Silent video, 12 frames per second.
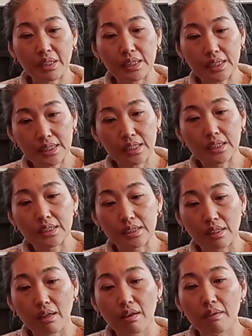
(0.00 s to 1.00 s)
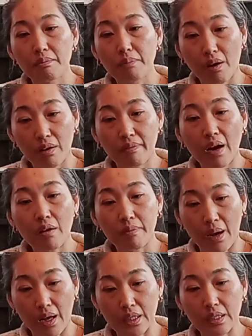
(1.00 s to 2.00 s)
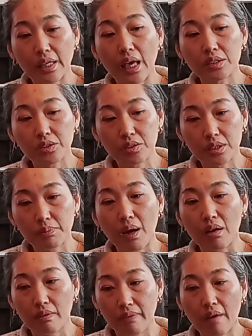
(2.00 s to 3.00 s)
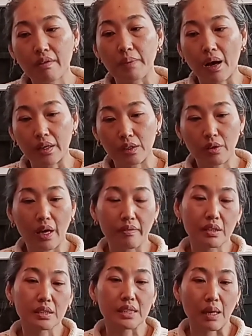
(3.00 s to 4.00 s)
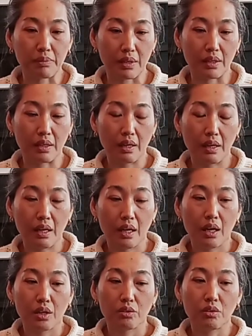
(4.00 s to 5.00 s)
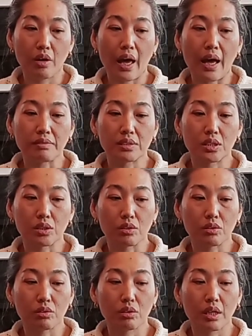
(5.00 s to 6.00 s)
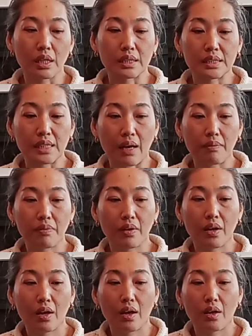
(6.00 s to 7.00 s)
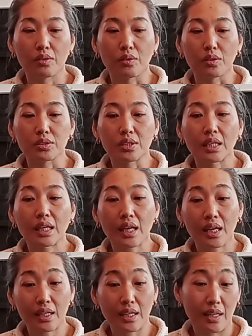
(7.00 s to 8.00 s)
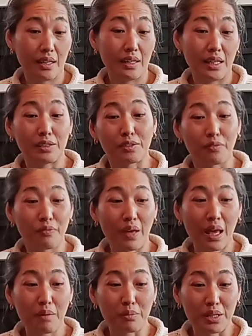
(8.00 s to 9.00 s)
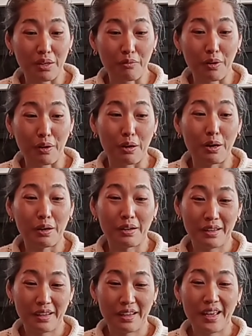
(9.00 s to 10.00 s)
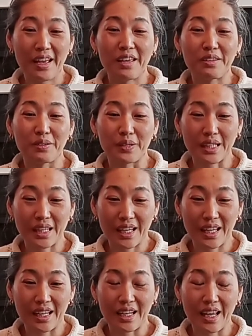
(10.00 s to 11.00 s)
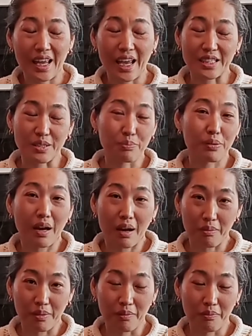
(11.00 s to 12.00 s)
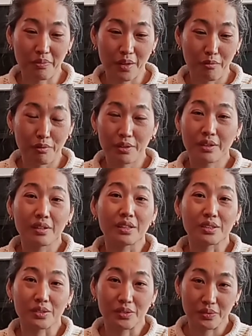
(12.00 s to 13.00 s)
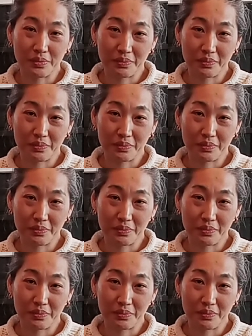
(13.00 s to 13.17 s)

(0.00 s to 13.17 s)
This is part of our body. Cancer is a part of our body. You have to accept it. You have to accept there's a kid in your family where your kid has a problem. What are you gonna do?